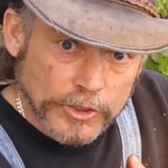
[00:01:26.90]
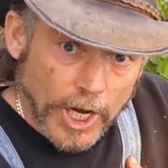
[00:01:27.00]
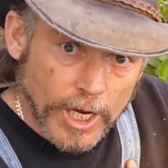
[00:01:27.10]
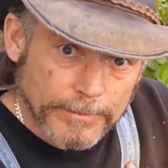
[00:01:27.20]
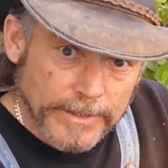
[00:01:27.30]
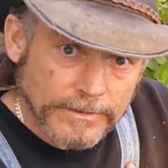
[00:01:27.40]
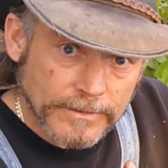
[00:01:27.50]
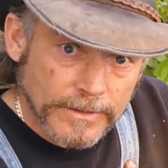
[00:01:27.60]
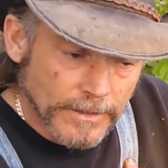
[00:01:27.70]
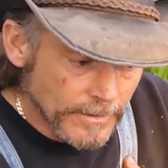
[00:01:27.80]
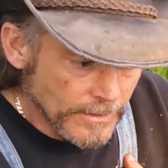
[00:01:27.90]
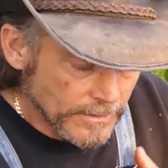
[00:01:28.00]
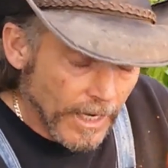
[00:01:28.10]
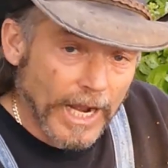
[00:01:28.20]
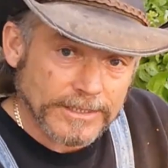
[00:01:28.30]
carbon
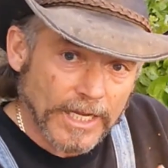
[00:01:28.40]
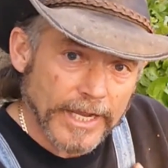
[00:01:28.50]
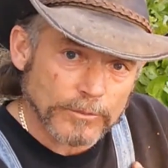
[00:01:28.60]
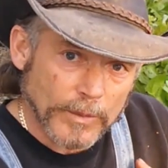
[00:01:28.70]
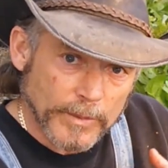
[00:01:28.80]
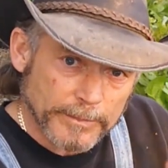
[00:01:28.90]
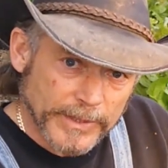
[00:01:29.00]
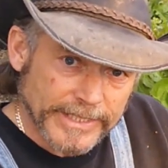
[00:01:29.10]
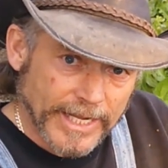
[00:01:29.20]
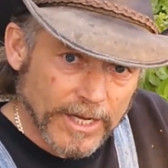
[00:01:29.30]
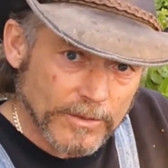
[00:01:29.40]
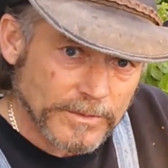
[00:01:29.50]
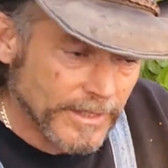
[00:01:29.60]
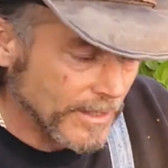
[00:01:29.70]
dioxide when we breathe out.